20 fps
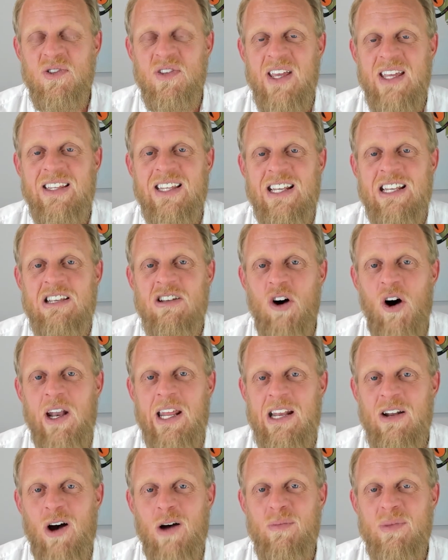thing that
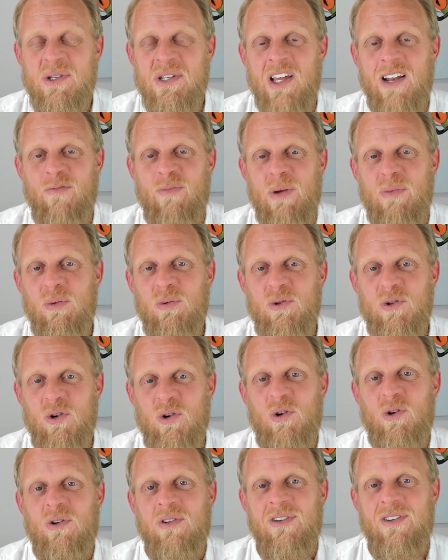99% of people
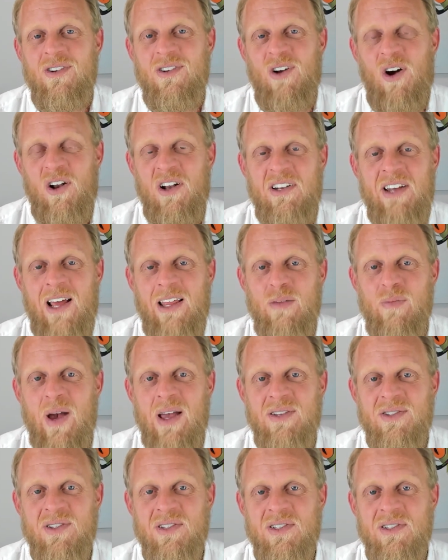do on a daily
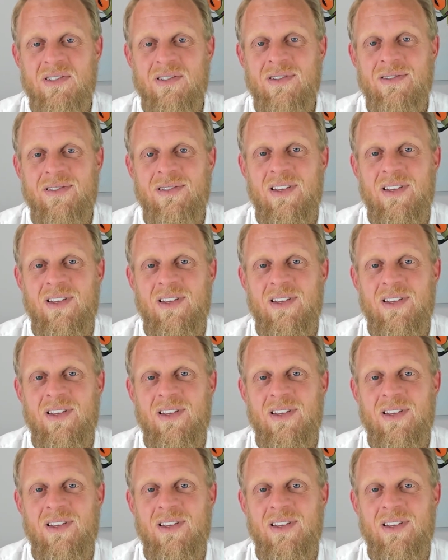basis.